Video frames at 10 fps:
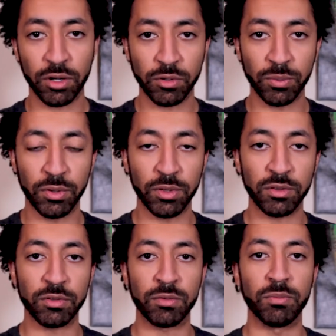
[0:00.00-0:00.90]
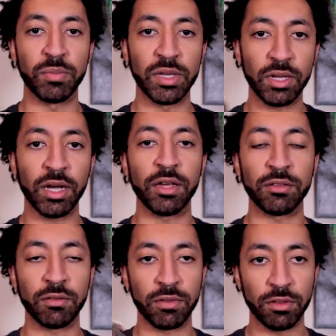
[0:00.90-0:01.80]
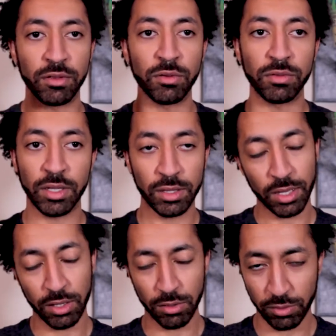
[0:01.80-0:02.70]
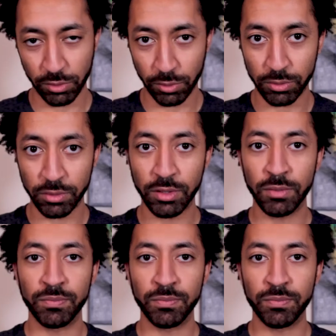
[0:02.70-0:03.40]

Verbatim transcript: Octopus because of this new thing that he has learned